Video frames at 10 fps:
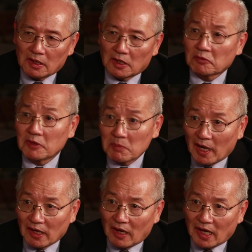are Three
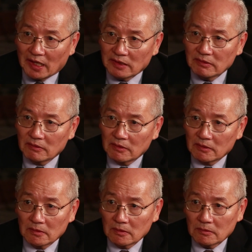Mile Island,
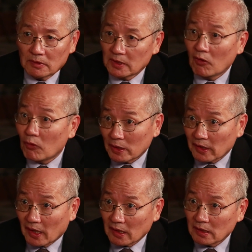where no one
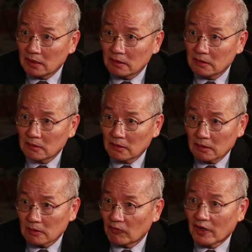died.
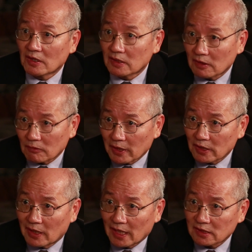Very little
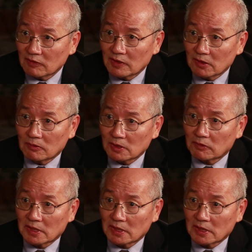radioactivity was